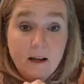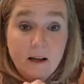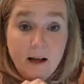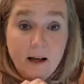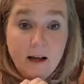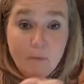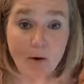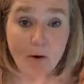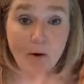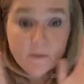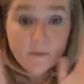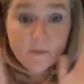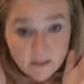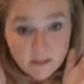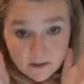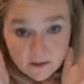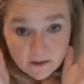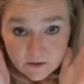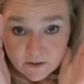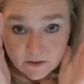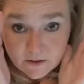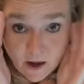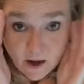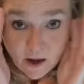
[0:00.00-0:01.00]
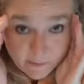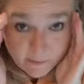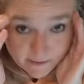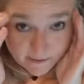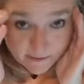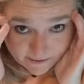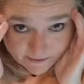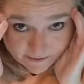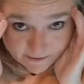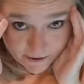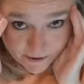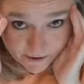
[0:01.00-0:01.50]
I promise I'll stop and
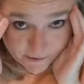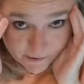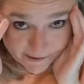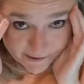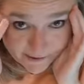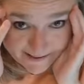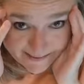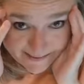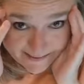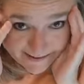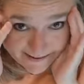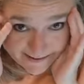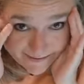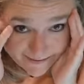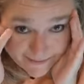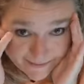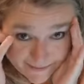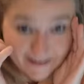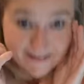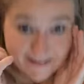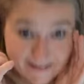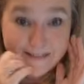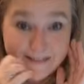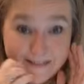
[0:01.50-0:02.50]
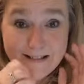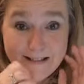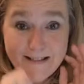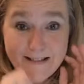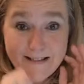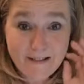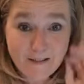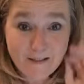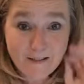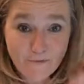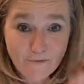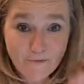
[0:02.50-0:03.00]
not do anything when I see
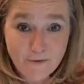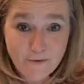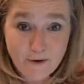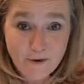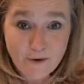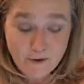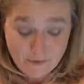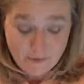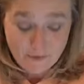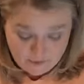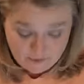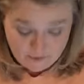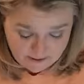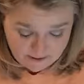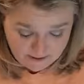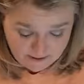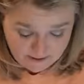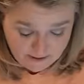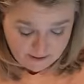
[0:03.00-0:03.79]
that it's froze.